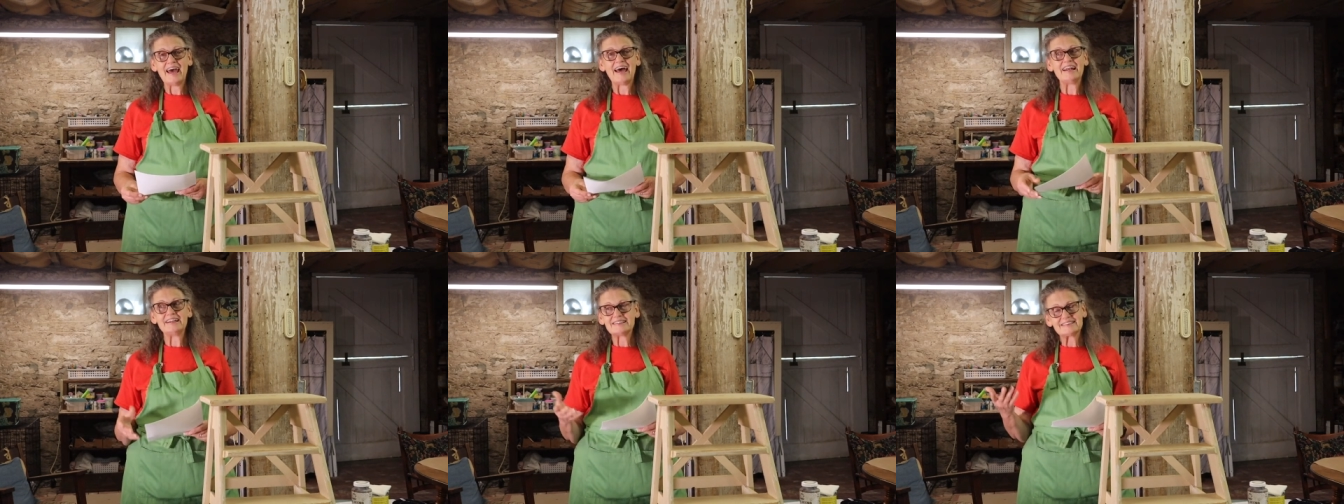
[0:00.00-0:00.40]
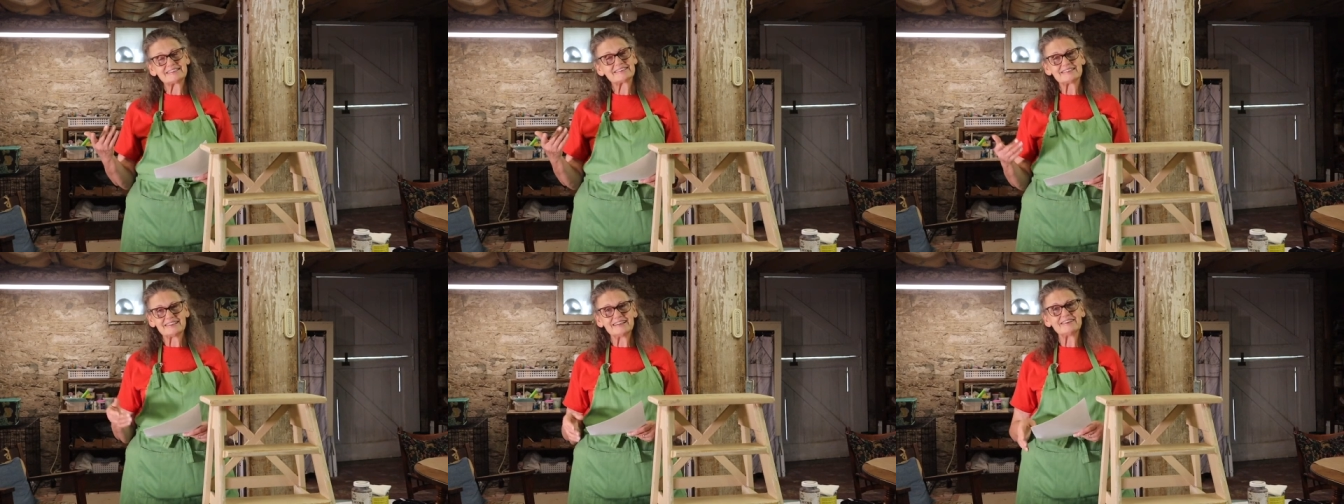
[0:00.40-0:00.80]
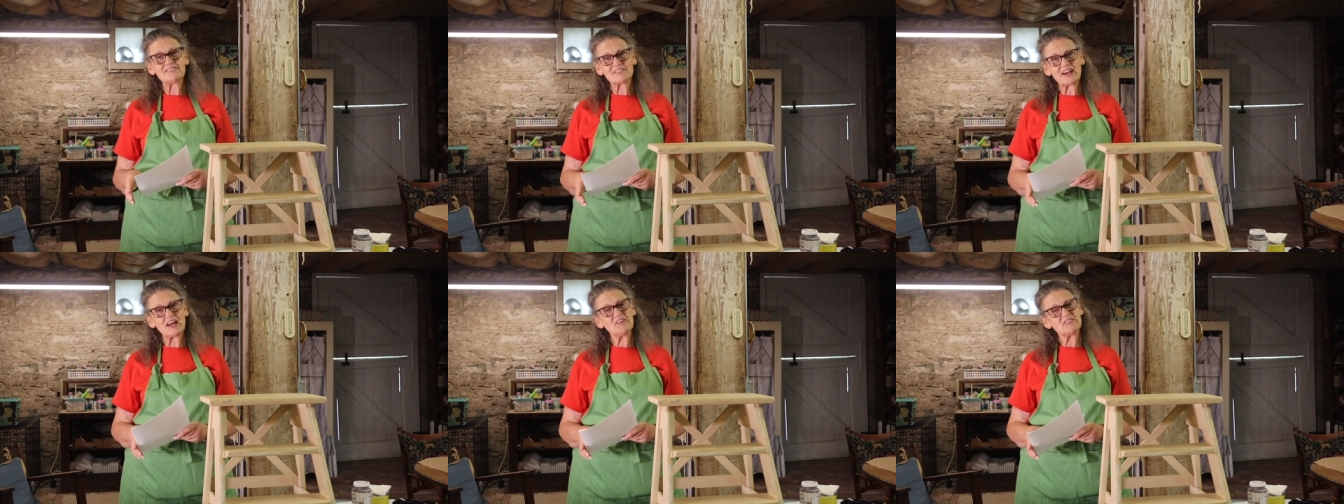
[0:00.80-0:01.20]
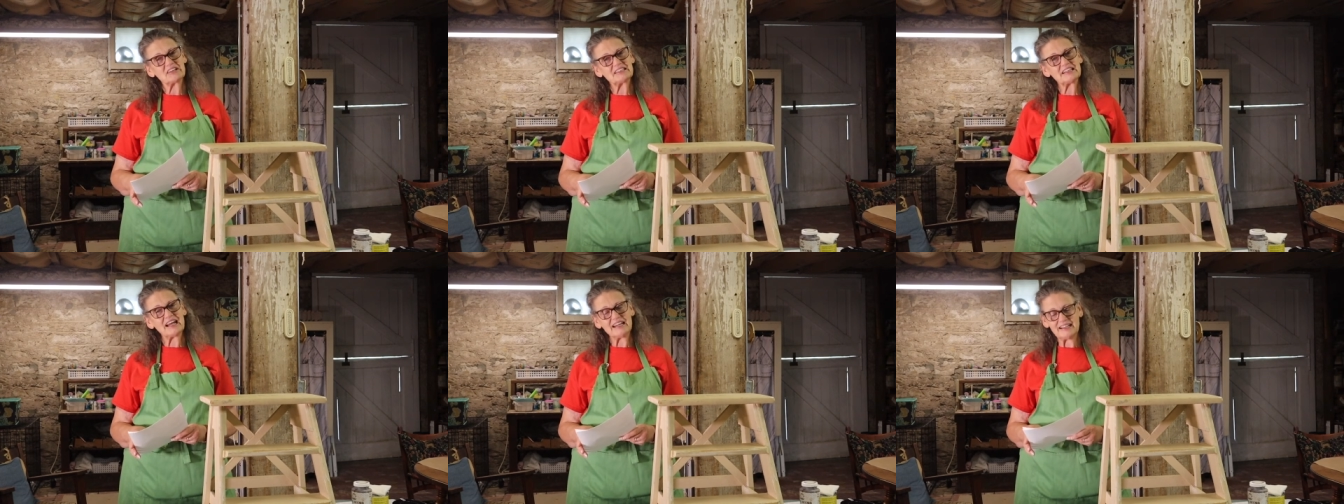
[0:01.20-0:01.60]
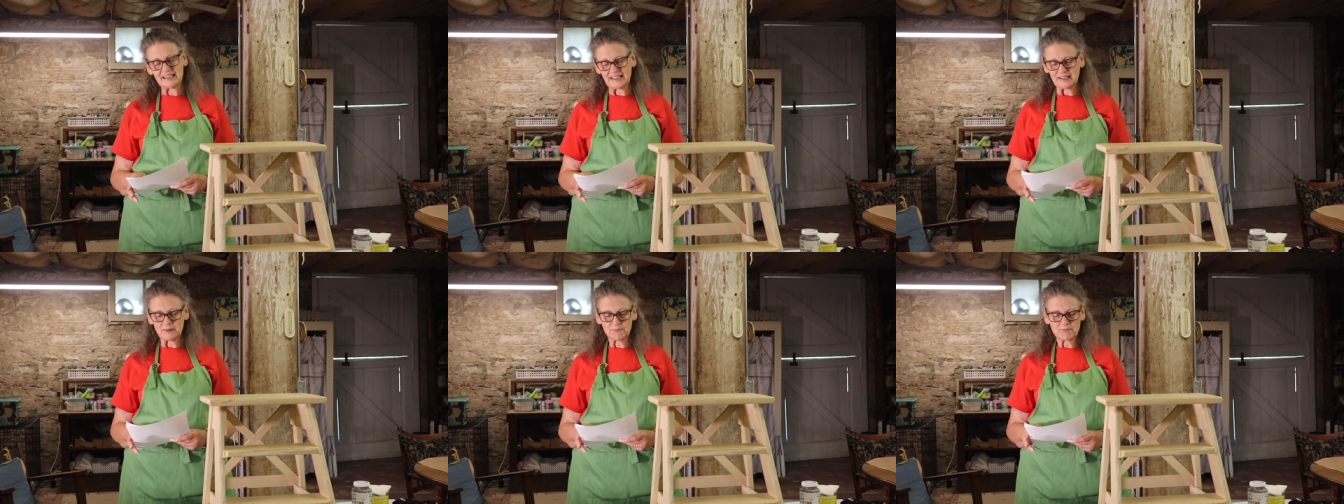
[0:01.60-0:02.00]
And it's kind of
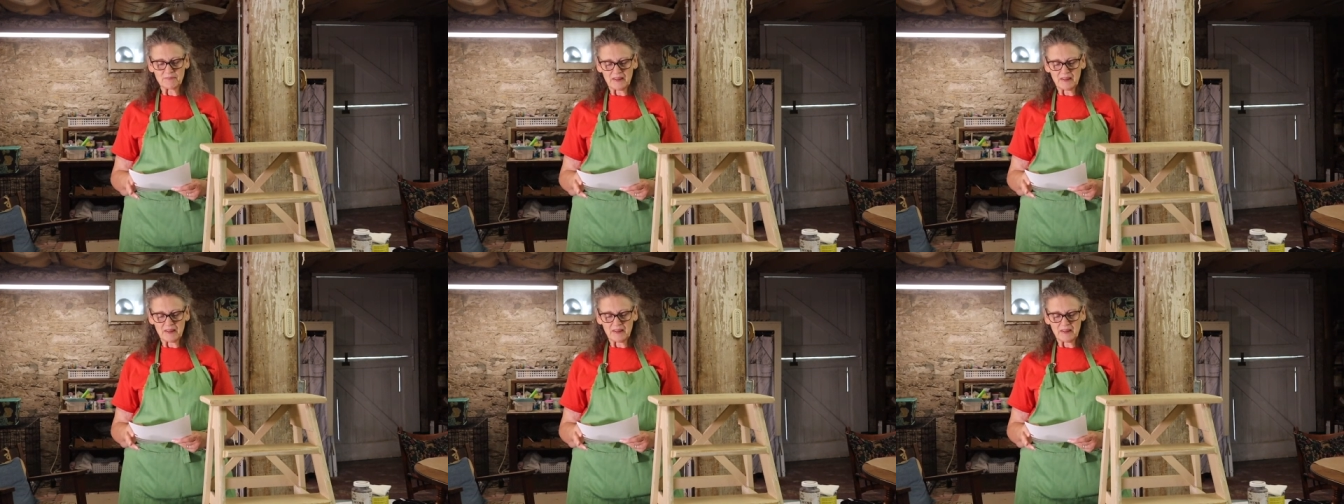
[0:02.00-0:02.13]
exciting.